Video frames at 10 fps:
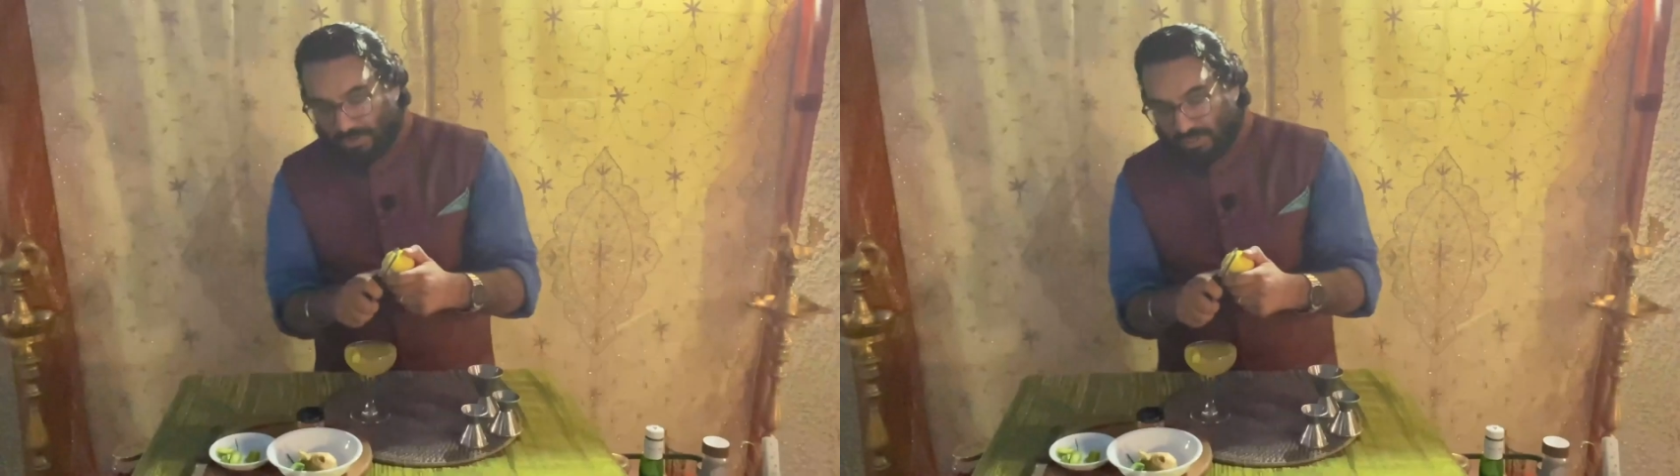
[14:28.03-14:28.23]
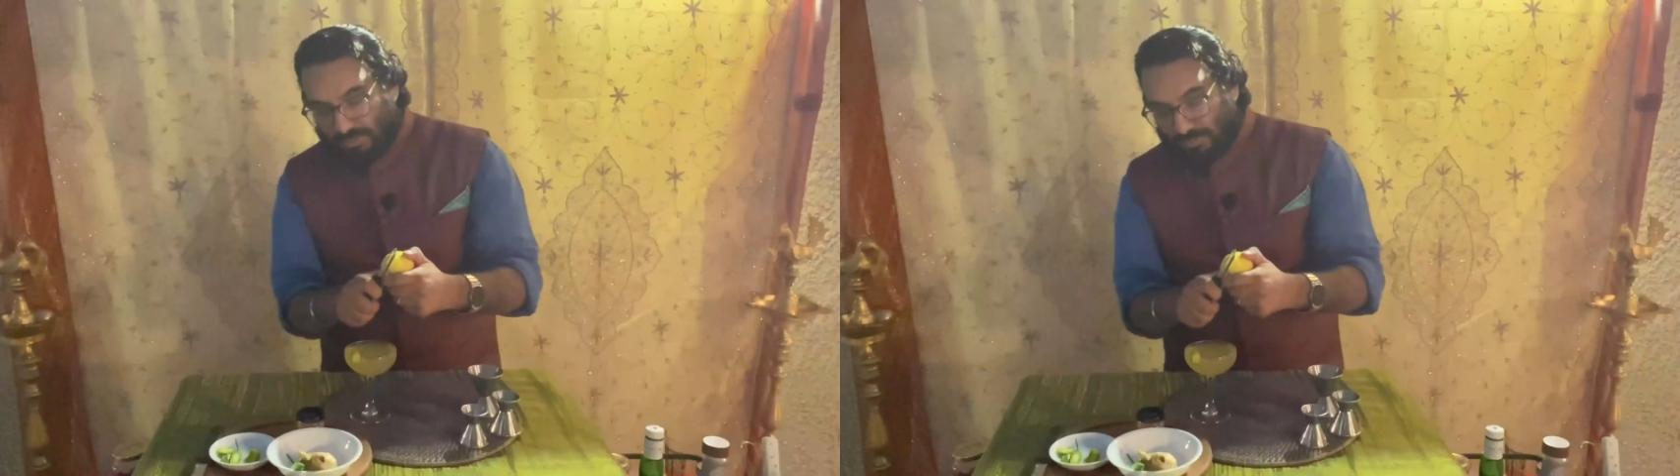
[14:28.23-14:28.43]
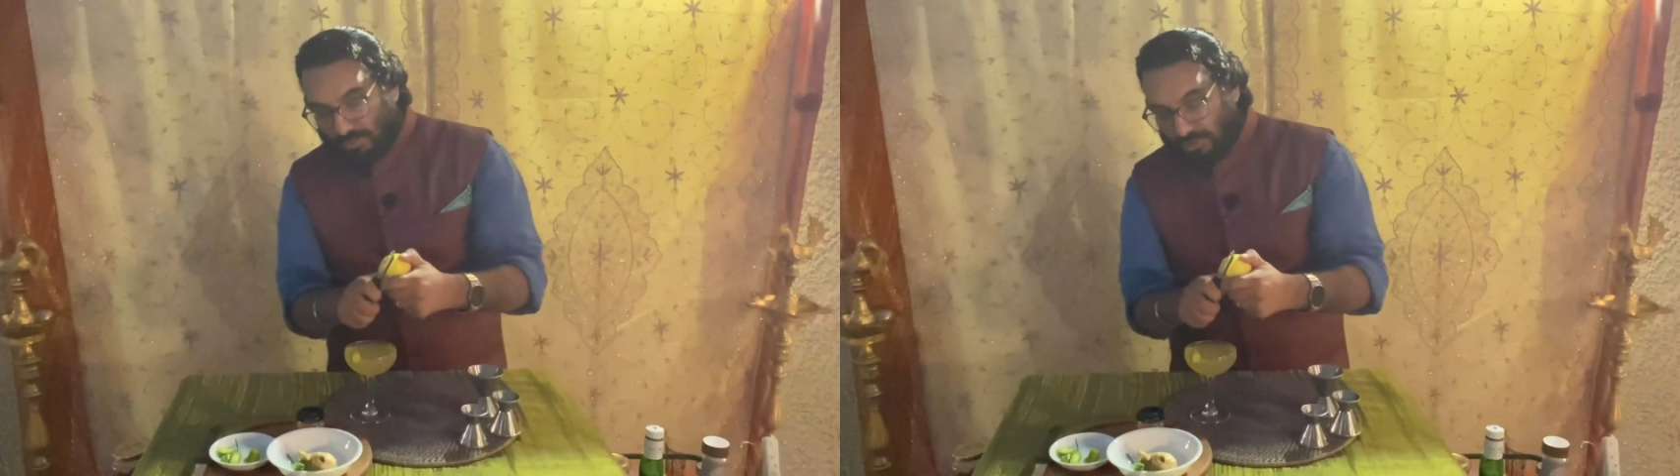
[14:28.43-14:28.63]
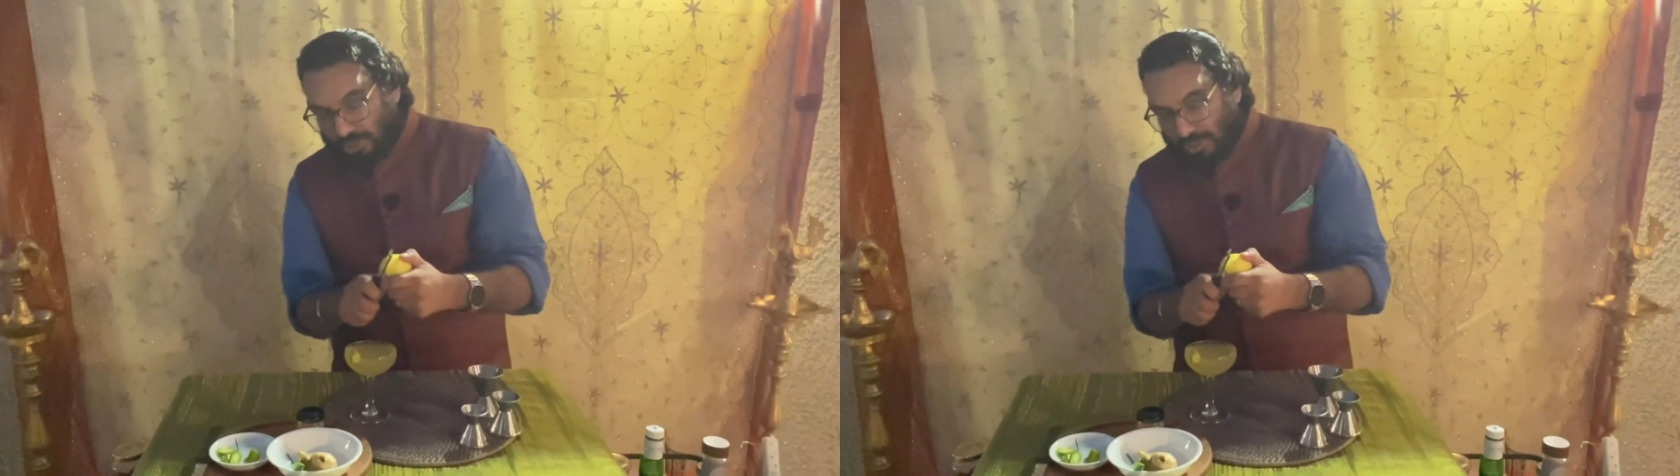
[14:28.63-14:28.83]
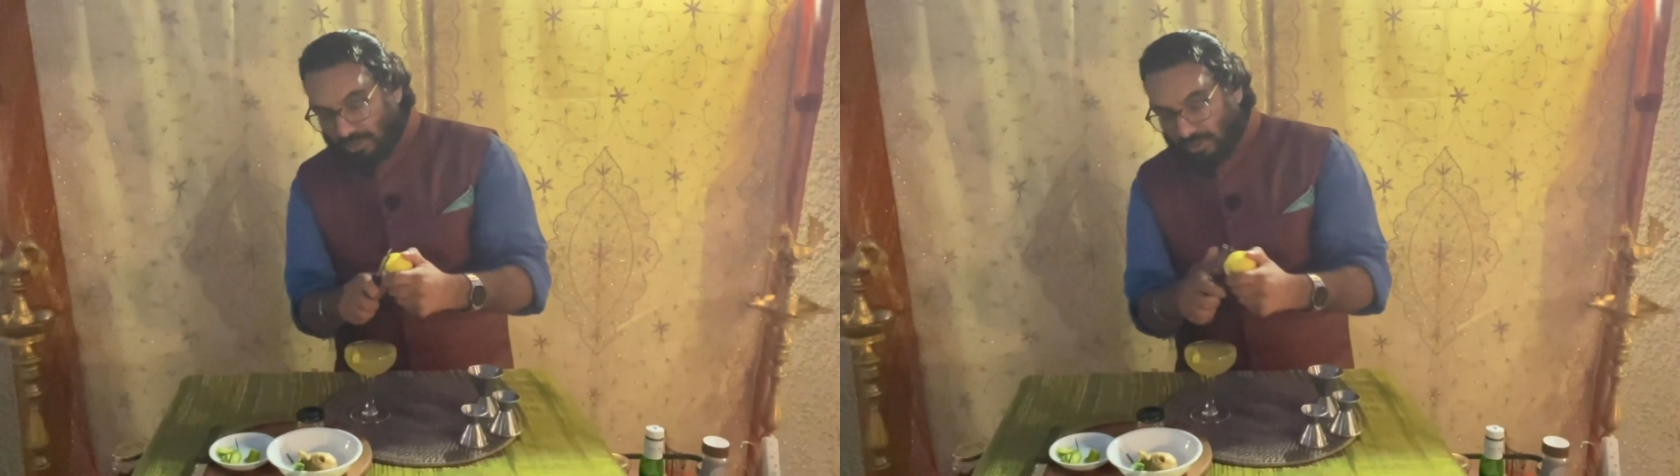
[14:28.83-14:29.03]
simple,
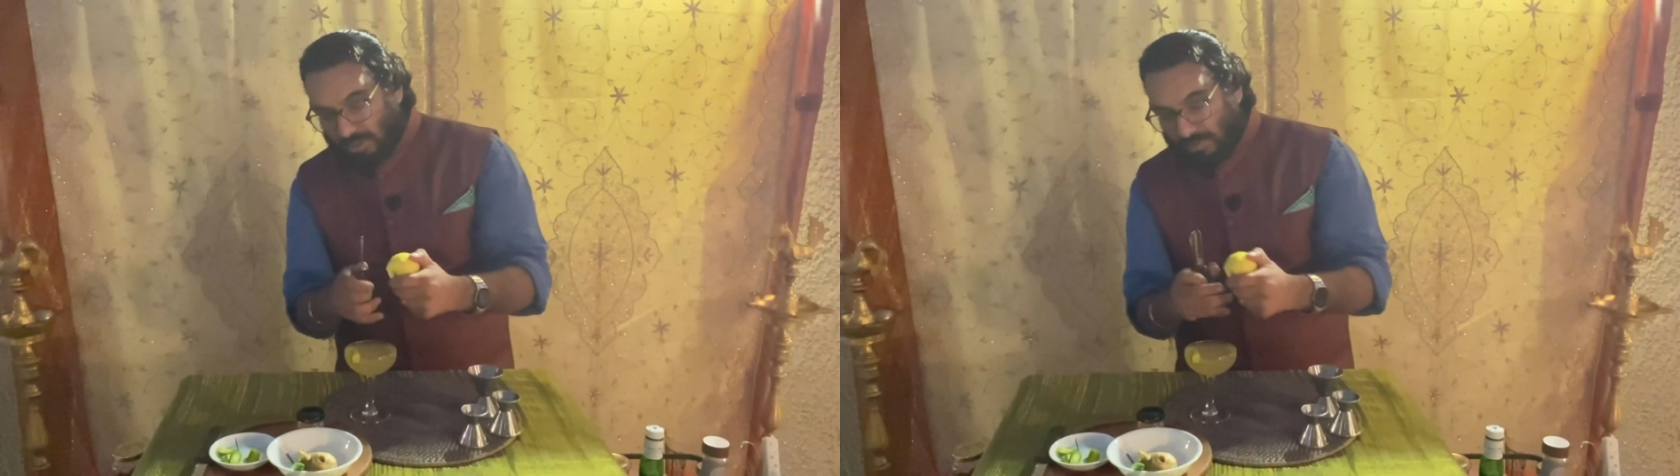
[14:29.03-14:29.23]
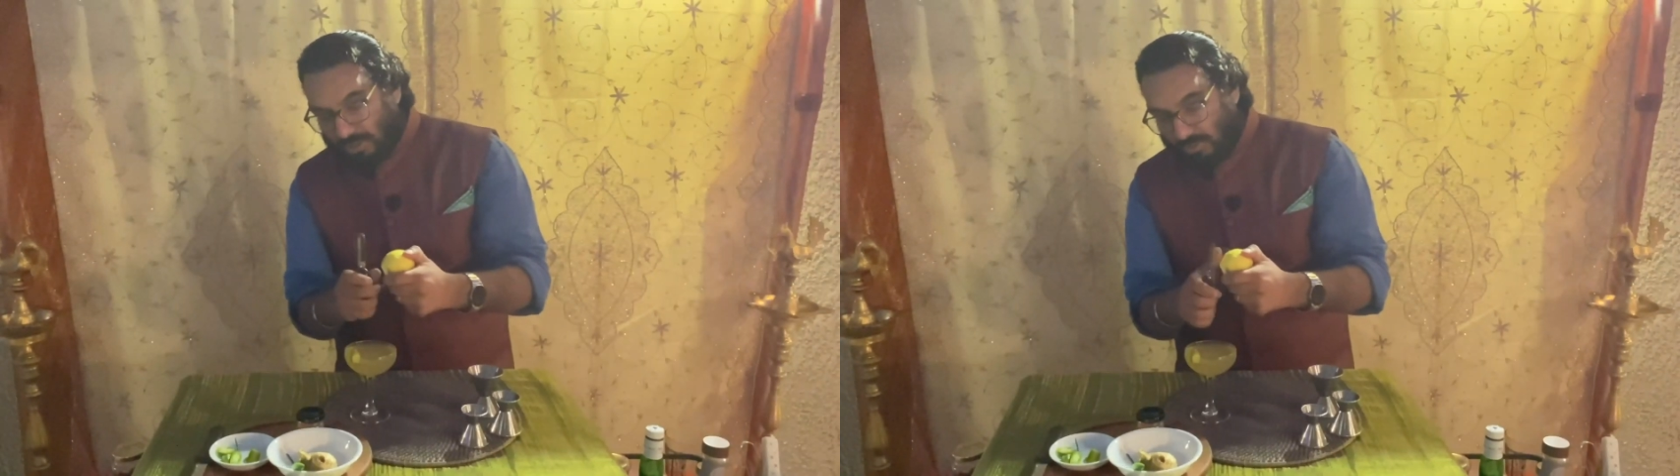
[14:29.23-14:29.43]
gentle lemon